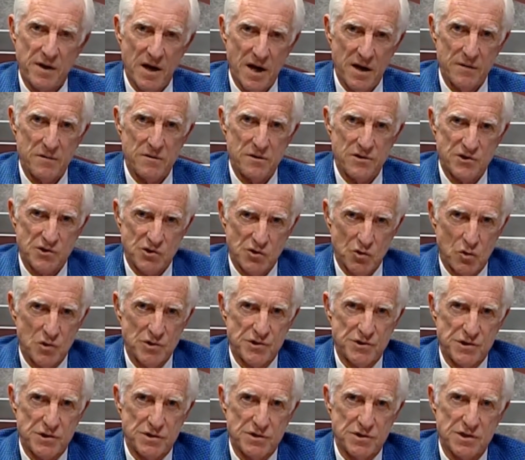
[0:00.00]
other
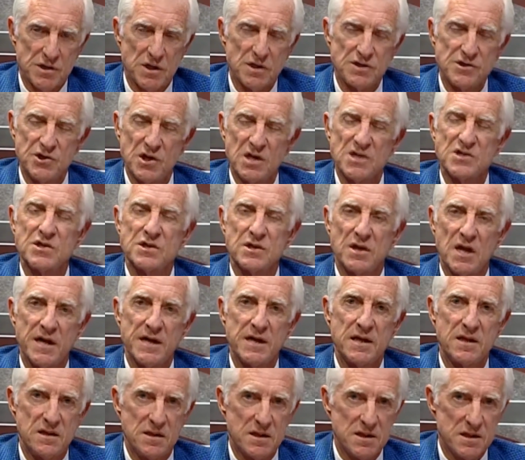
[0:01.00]
sources just
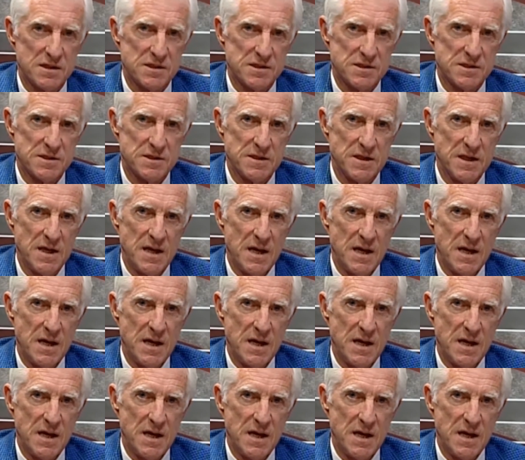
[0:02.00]
like this.